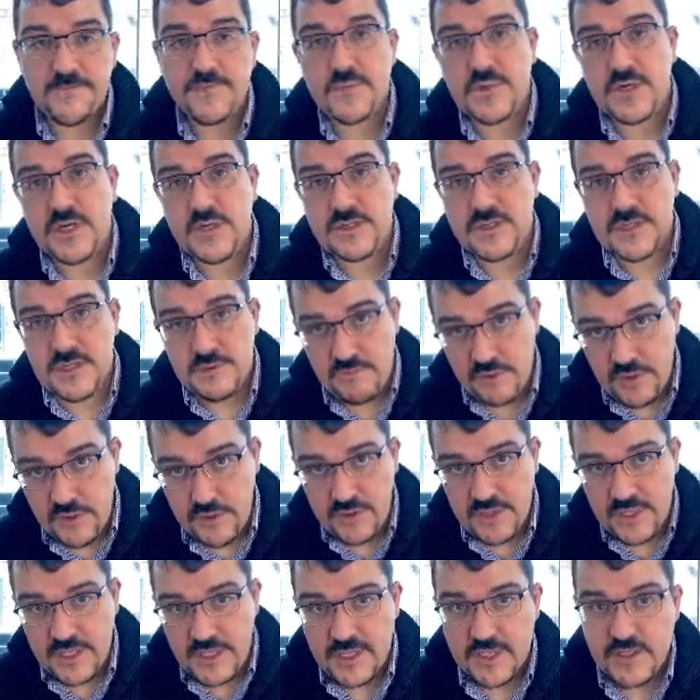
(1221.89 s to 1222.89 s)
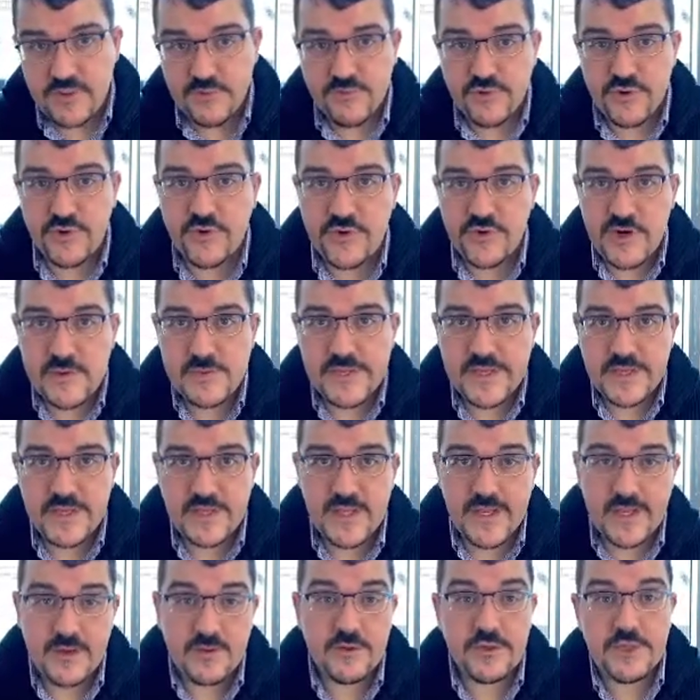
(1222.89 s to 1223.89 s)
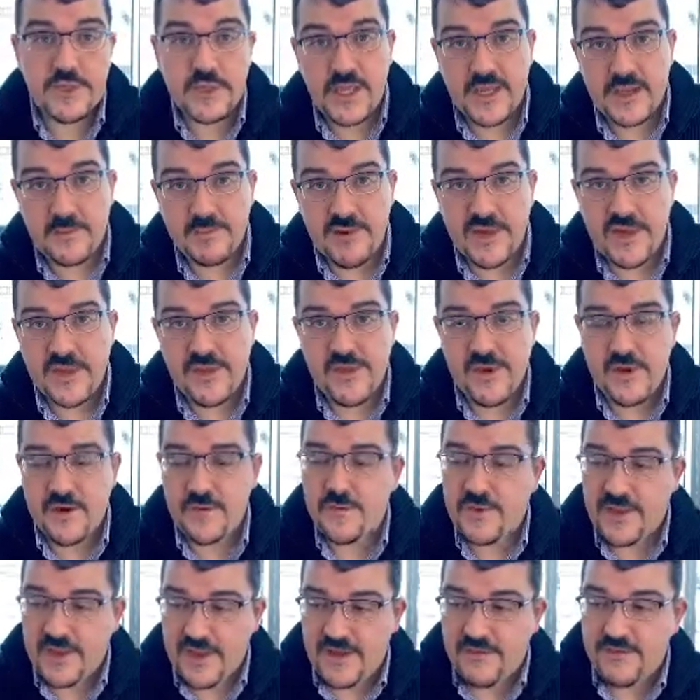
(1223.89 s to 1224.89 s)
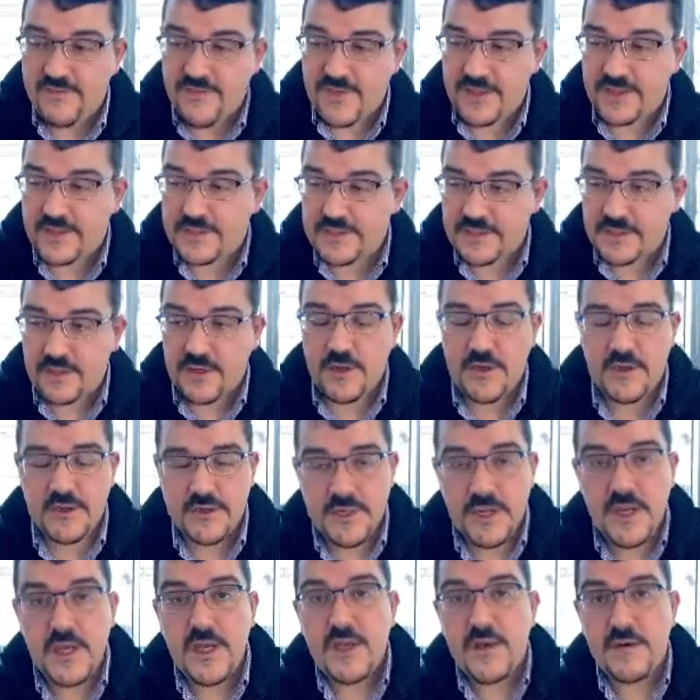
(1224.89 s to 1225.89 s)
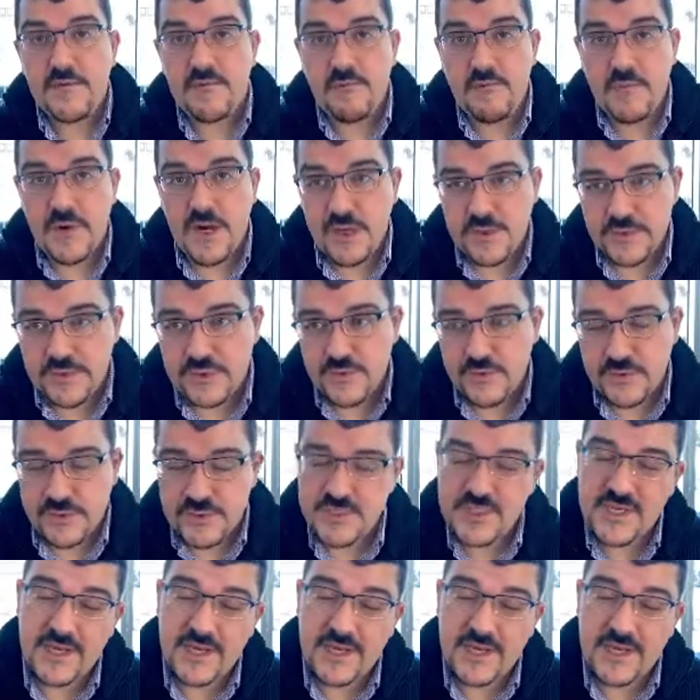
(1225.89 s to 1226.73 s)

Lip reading: Well, similarly, in a programming language like Python, we have things called modules.